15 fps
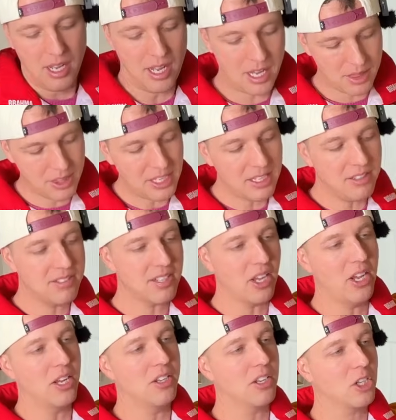these
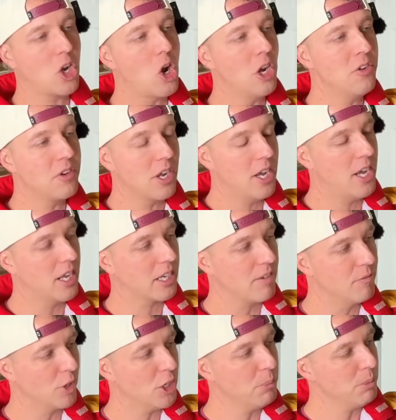
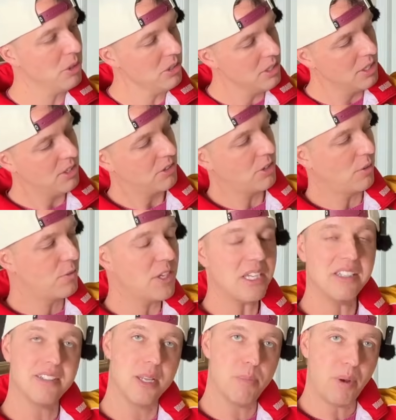convertible, so if you
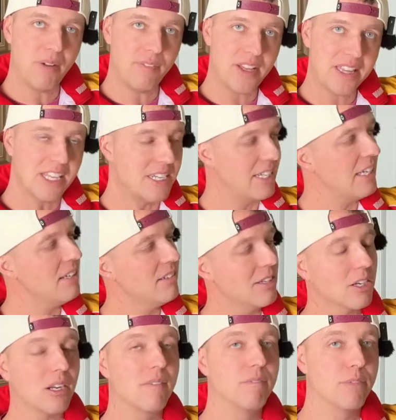can zip off at the knees, they're
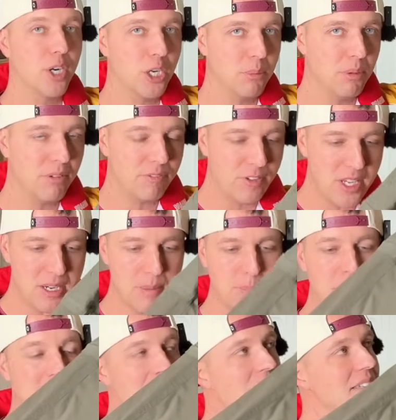convertible fit
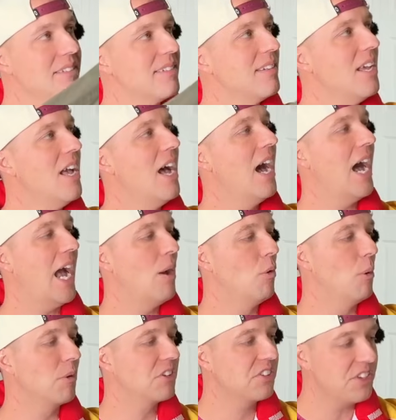pants, I
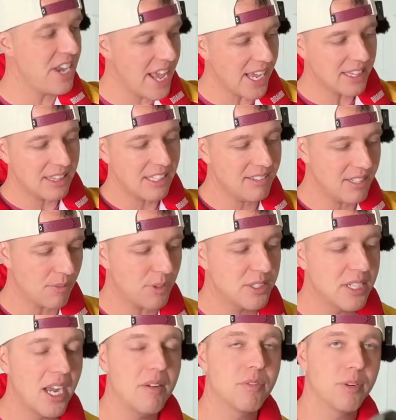will snag these every
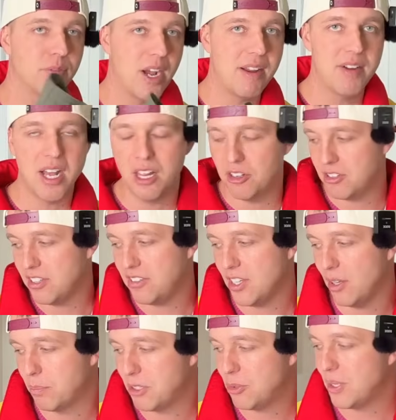time for $5. They
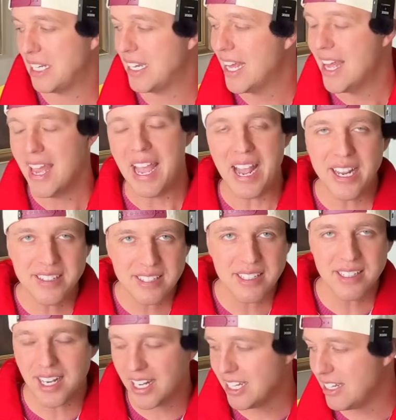sell between
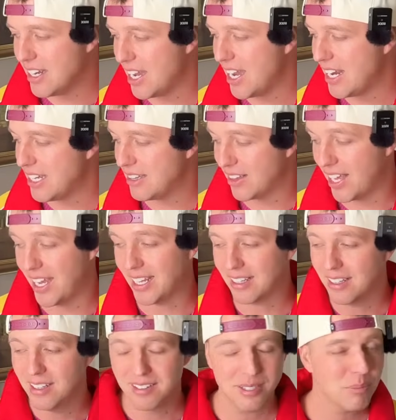$18.99 and like
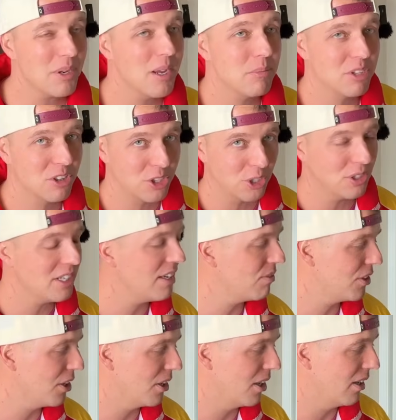sometimes $30 if
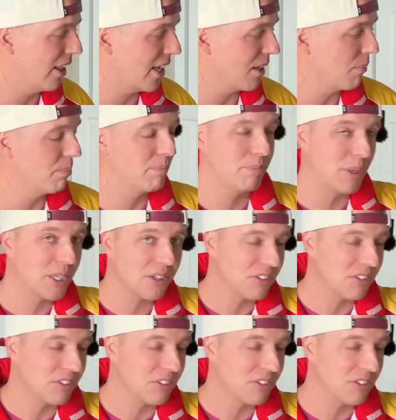they're like a bigger